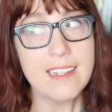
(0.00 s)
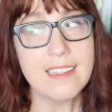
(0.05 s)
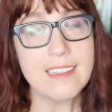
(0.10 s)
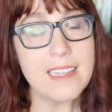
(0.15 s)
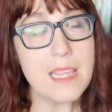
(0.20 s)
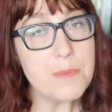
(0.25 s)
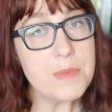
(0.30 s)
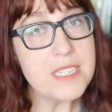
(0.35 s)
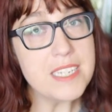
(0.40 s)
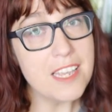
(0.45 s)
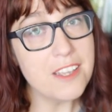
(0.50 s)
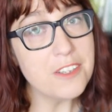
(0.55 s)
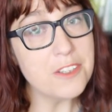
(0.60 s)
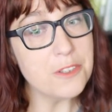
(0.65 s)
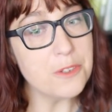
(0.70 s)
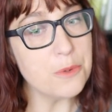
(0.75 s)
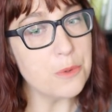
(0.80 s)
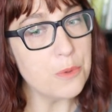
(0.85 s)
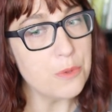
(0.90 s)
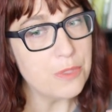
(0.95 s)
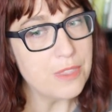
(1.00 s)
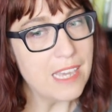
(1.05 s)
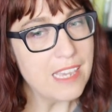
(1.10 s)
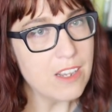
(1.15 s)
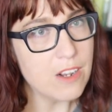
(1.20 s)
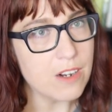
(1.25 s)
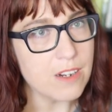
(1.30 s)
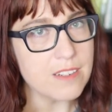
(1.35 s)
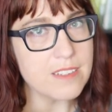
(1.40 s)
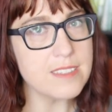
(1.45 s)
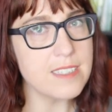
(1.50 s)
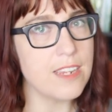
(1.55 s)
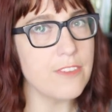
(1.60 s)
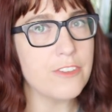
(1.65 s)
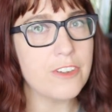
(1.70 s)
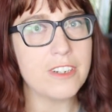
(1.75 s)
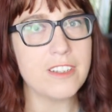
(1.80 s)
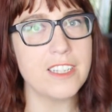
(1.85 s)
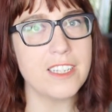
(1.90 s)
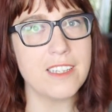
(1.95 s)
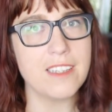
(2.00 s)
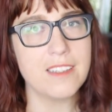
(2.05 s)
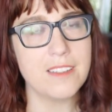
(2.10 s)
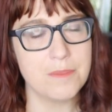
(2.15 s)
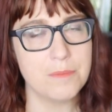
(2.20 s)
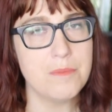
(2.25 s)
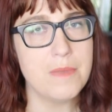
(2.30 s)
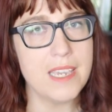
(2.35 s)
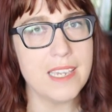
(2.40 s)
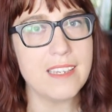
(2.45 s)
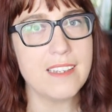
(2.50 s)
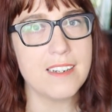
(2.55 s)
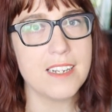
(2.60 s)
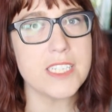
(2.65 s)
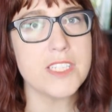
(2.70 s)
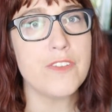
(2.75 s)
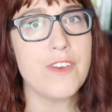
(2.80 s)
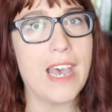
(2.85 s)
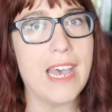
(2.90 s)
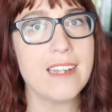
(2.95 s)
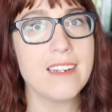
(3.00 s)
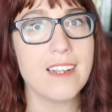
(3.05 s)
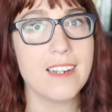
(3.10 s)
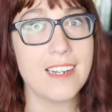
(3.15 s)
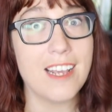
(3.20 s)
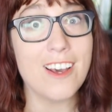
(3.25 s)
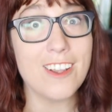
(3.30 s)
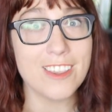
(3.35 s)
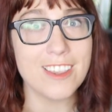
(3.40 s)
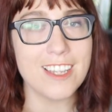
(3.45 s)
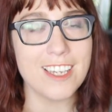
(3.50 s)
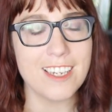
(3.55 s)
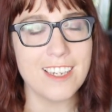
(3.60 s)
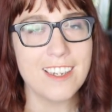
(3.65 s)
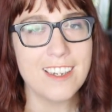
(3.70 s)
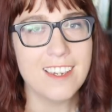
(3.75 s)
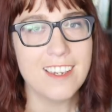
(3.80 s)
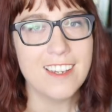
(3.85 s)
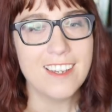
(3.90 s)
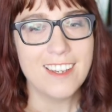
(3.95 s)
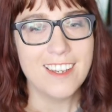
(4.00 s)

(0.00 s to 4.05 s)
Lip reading: let me tell you, they are definitely making us fat and unhealthy.